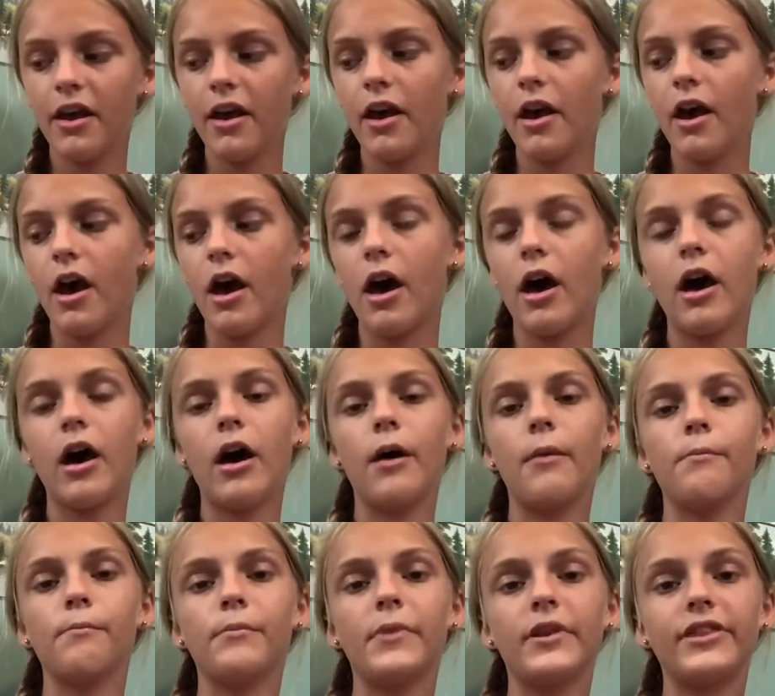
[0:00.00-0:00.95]

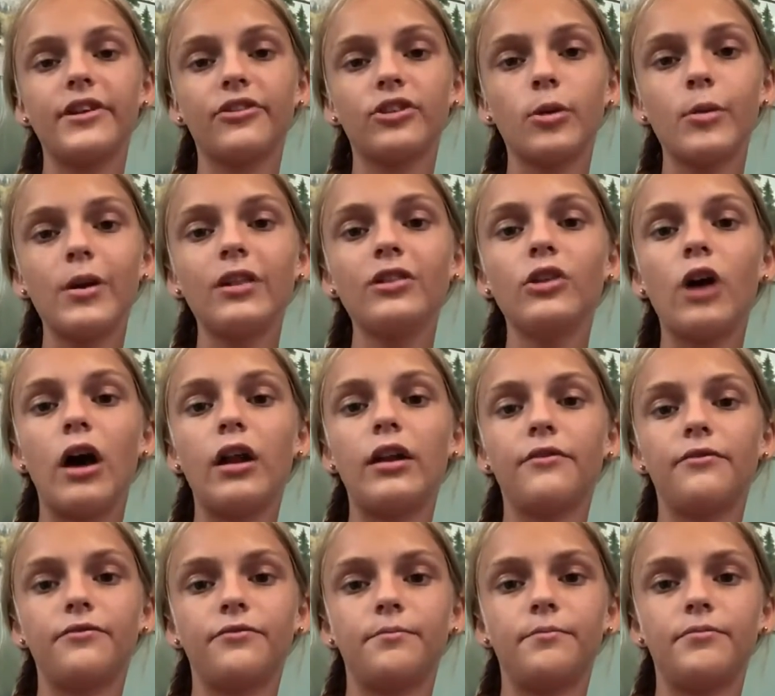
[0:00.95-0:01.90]
But there's going to be a lot
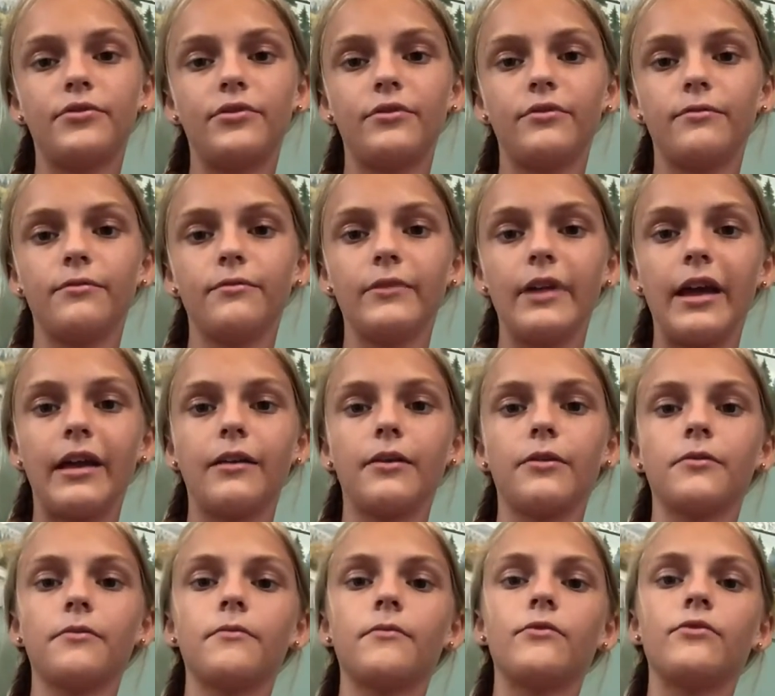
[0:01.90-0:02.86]
of,
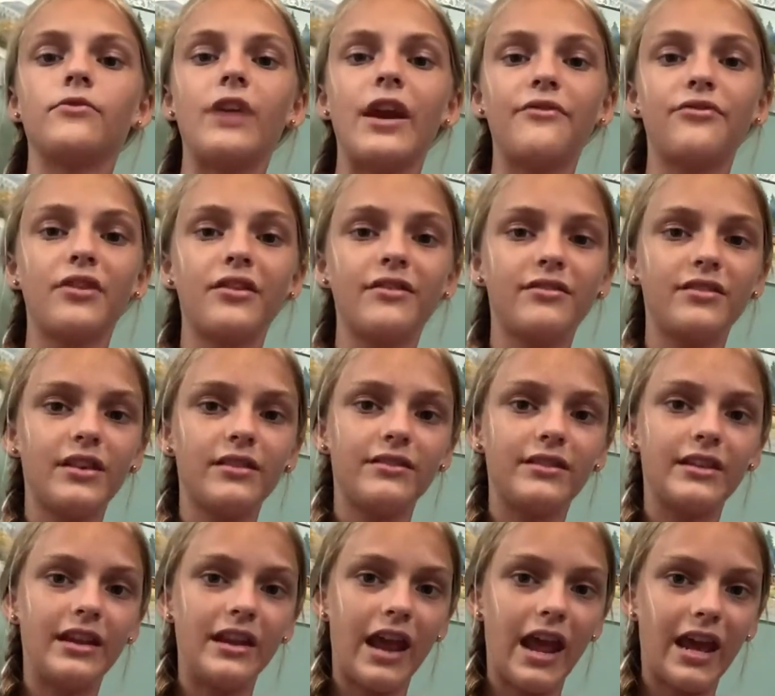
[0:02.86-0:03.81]
references to
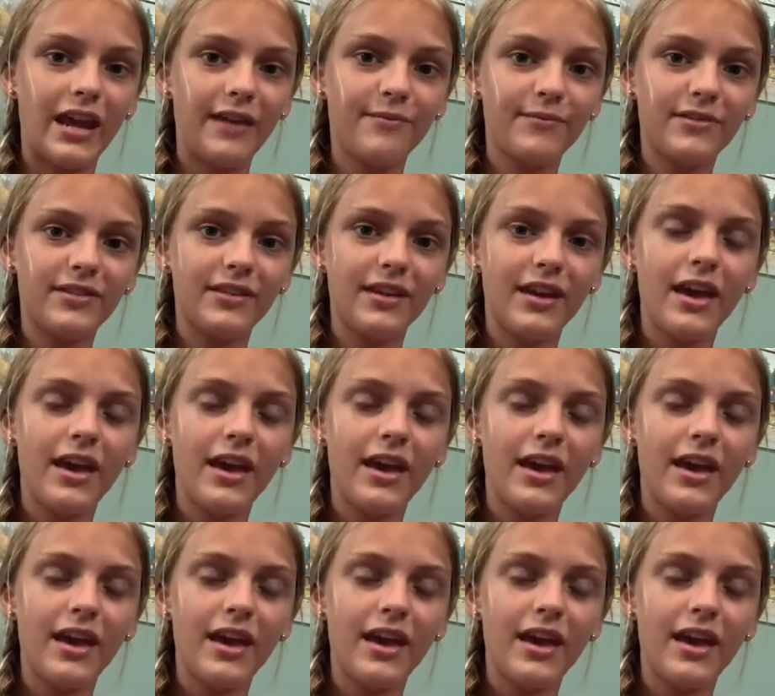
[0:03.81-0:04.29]
names.